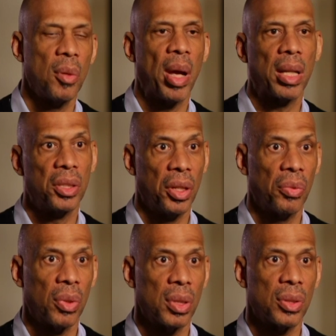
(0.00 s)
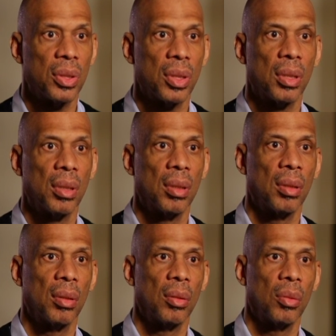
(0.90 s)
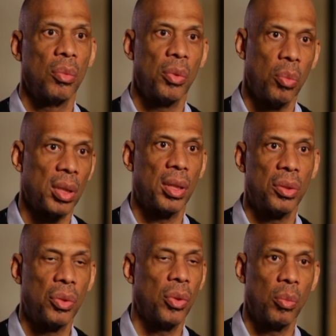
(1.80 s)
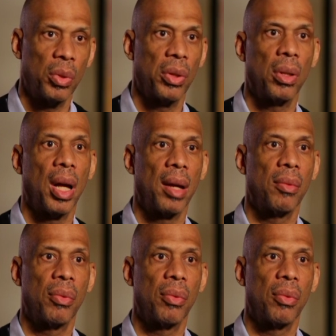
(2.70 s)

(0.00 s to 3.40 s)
make a difference with what they're doing with their life.